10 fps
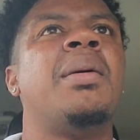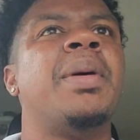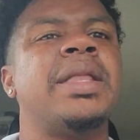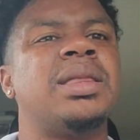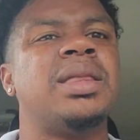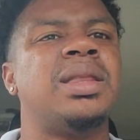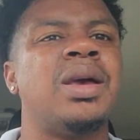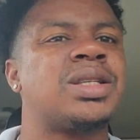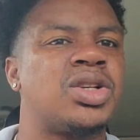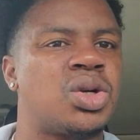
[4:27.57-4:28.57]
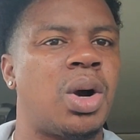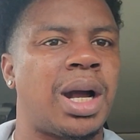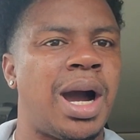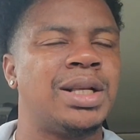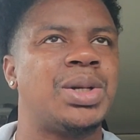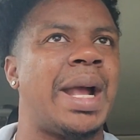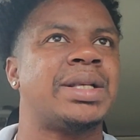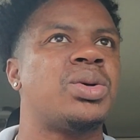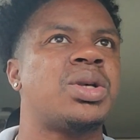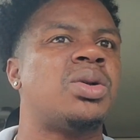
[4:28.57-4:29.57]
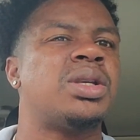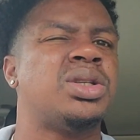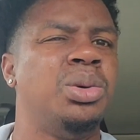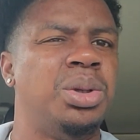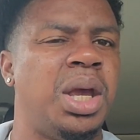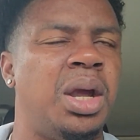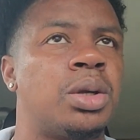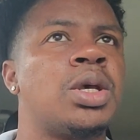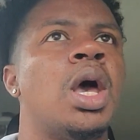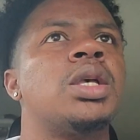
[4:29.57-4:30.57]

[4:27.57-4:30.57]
but it's a short contract, so it's only 2 years.